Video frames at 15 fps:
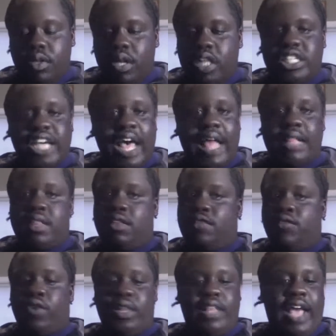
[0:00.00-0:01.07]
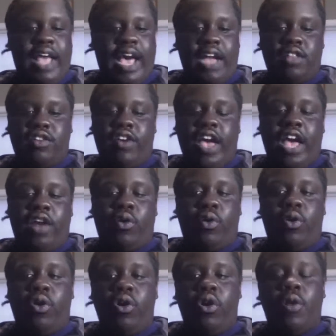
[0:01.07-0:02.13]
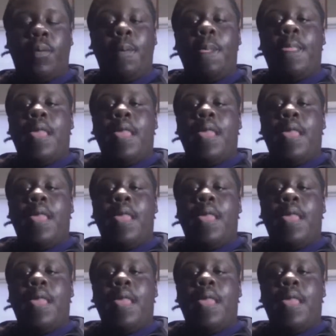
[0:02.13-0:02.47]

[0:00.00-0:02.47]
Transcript: Chaz's voice actor at all.